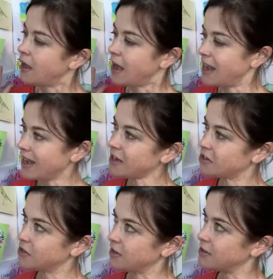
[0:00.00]

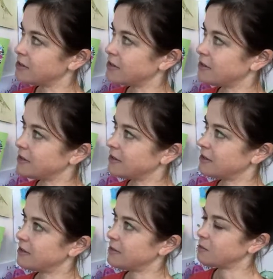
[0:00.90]
Electrons,
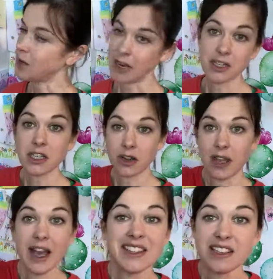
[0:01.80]
well, I'll
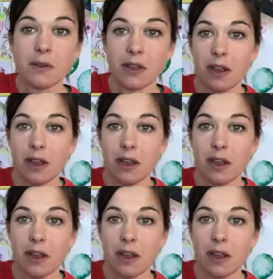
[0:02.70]
show you.